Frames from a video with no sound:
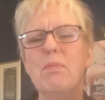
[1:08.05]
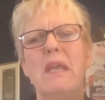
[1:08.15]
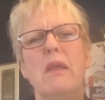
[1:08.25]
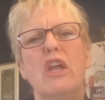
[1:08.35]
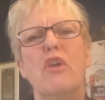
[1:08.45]

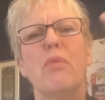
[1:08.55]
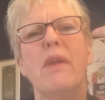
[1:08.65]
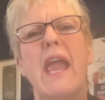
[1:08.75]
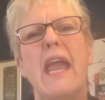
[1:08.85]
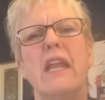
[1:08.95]
be
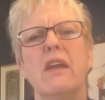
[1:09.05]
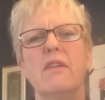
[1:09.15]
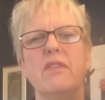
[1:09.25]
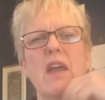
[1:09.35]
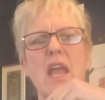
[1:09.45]

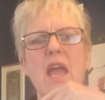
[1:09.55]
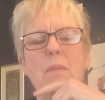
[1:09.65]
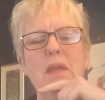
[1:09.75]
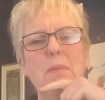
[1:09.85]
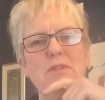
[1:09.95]
creative
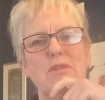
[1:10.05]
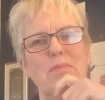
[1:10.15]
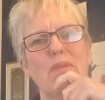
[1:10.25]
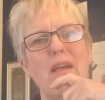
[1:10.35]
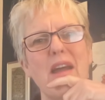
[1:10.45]
and be able to
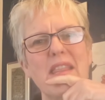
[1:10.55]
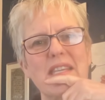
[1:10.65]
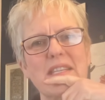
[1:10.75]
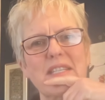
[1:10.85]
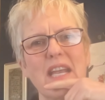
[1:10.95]
apply
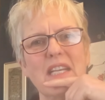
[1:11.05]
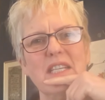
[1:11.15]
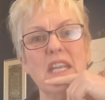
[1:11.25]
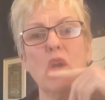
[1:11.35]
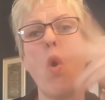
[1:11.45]
this
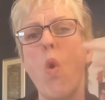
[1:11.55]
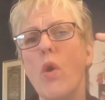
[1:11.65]
technique,